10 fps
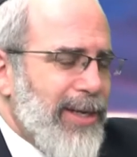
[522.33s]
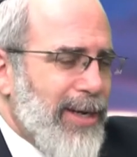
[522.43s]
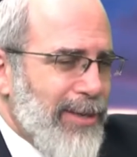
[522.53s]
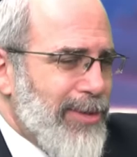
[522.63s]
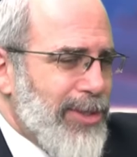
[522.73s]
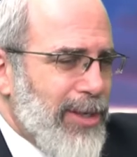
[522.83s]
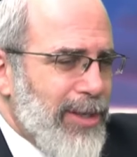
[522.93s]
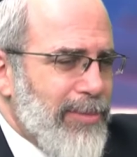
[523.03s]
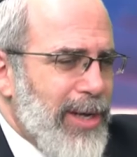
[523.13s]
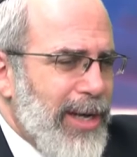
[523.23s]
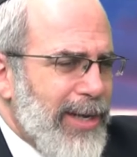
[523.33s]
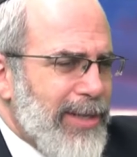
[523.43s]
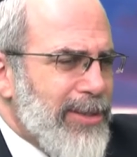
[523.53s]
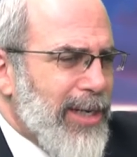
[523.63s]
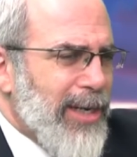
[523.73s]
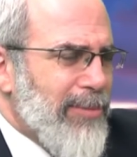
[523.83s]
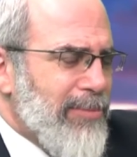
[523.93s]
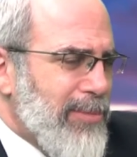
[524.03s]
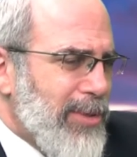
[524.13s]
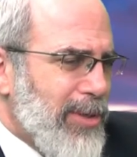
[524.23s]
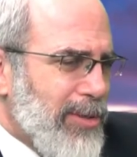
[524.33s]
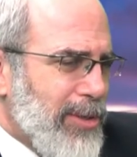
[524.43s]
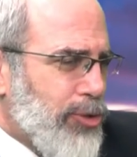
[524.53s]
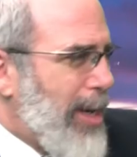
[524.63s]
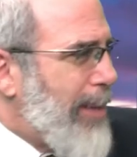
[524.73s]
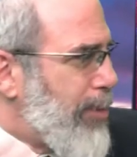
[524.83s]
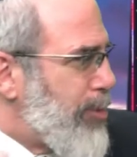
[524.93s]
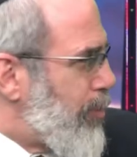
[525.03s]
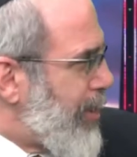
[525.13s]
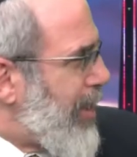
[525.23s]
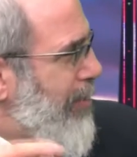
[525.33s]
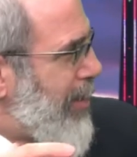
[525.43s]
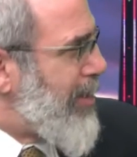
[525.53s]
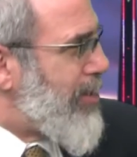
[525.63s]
Alav Shalom, and the trappers would come in.